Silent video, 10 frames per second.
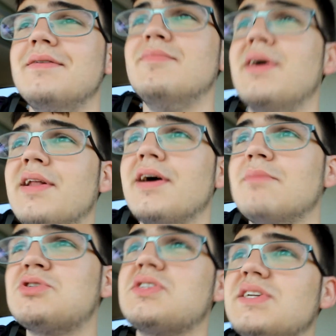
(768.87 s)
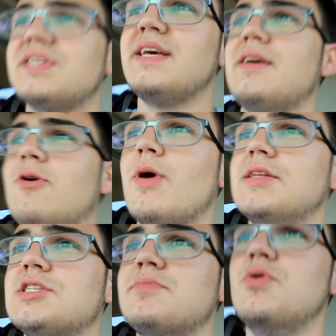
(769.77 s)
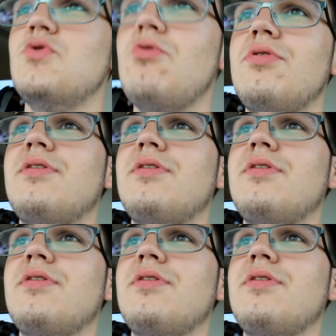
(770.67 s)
but I'm just going to take it quite smooth.